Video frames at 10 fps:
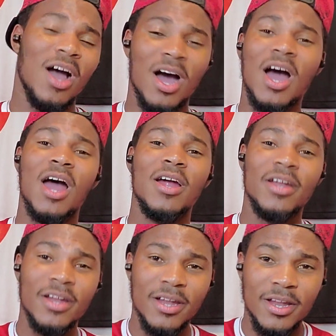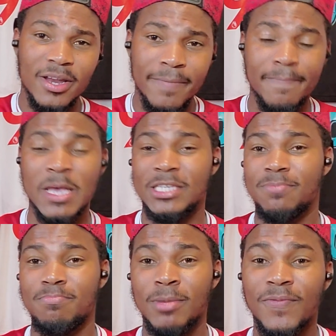or the best
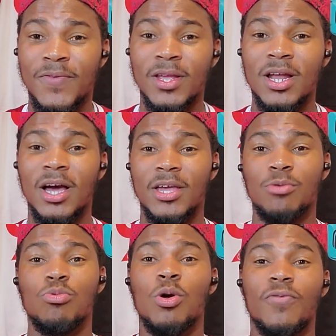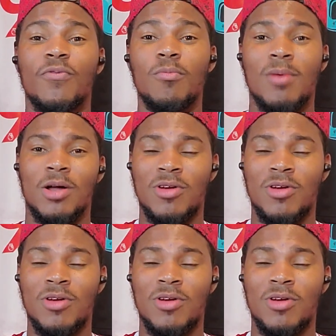midfielder in world football.